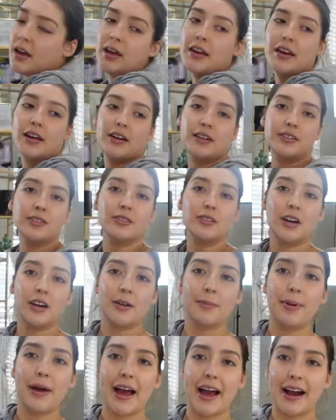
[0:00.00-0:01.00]
And I also got
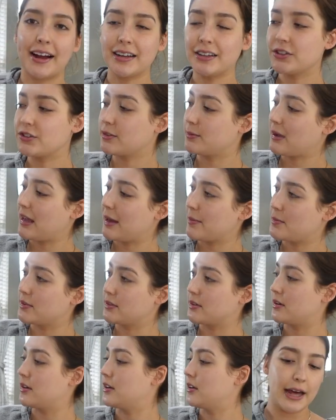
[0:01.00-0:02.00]
a package from
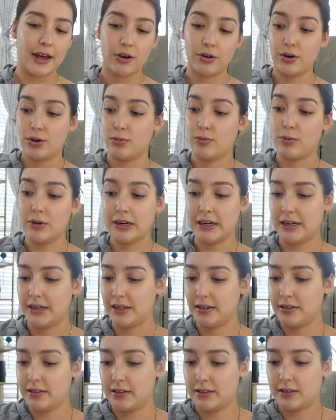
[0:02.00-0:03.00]
Amazon. I don't know what it
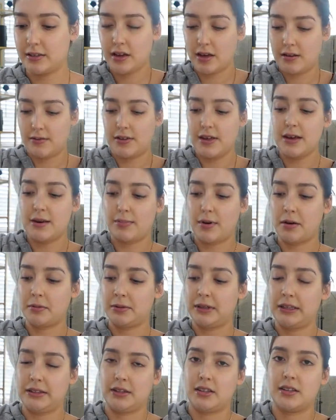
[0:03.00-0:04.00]
is. I think
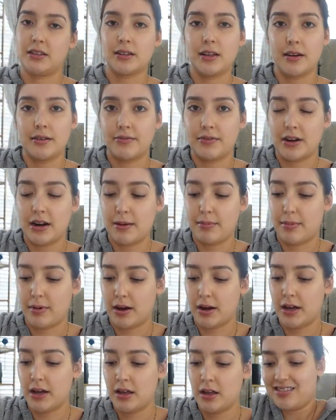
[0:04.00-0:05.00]
probably the stuff that I
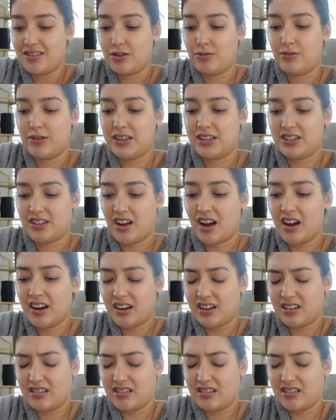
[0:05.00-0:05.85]
bought to restock.